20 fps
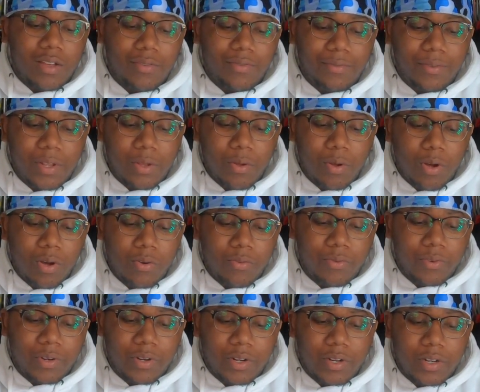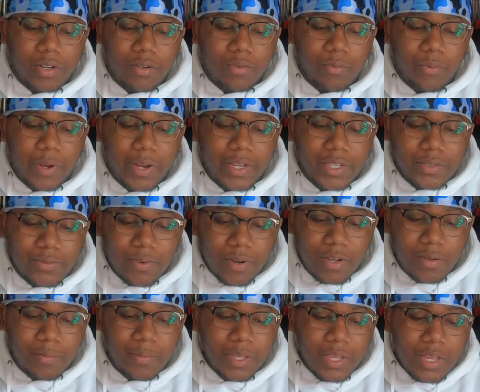flow over where he's
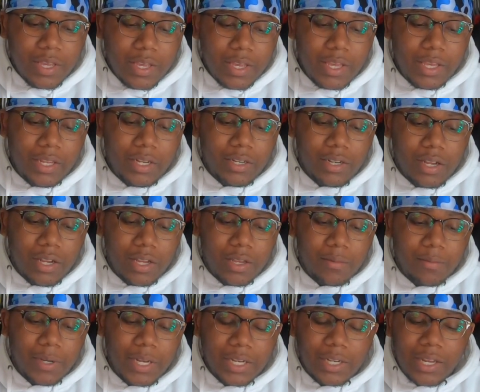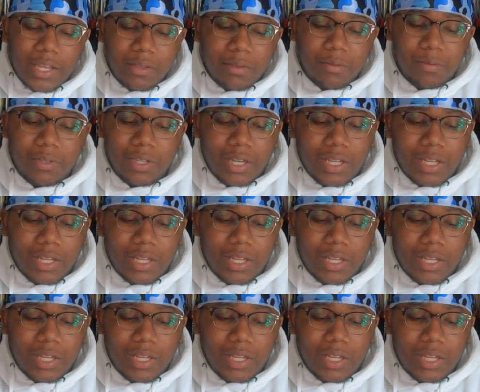from. He nicknamed them the